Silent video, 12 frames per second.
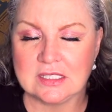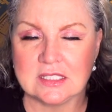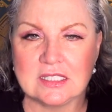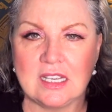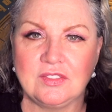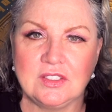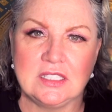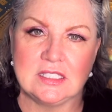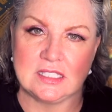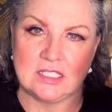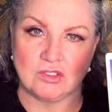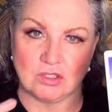seven
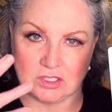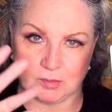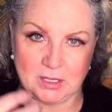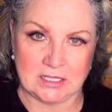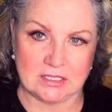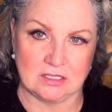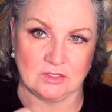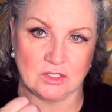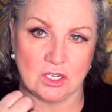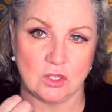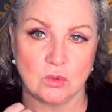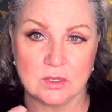is introspective.
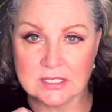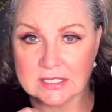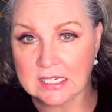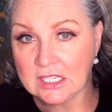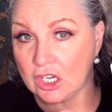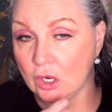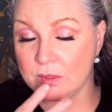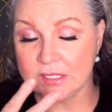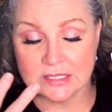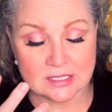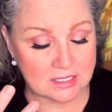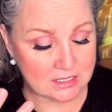So I always say, go
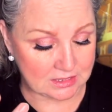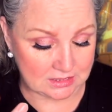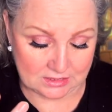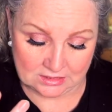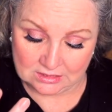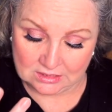inside.